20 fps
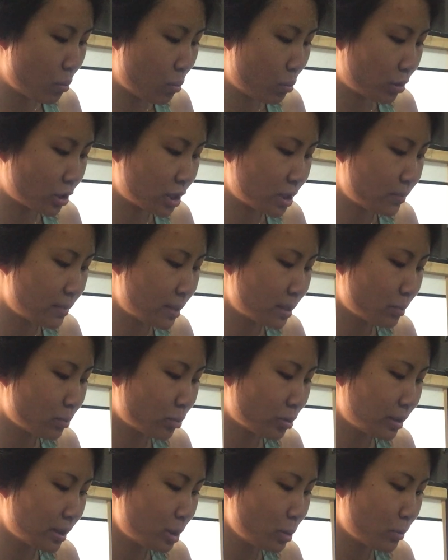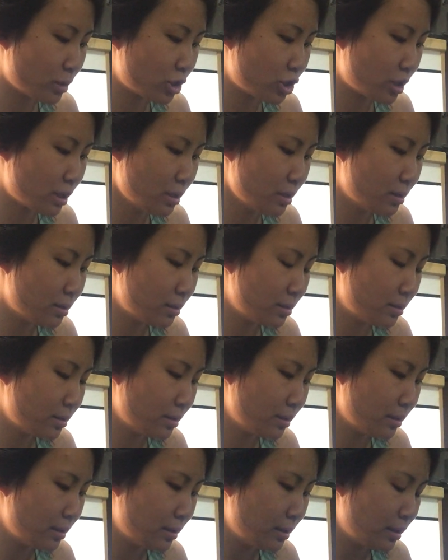Or it just makes them really twitchy.
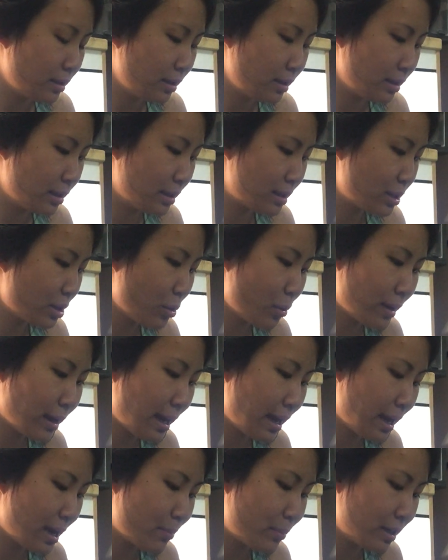It's okay,